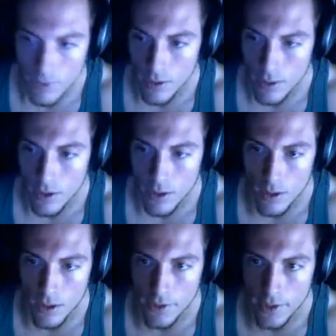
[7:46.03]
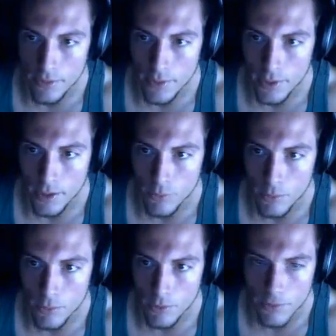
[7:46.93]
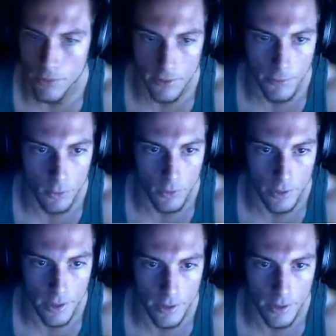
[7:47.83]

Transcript: Attack speed, I have 1.54 right now.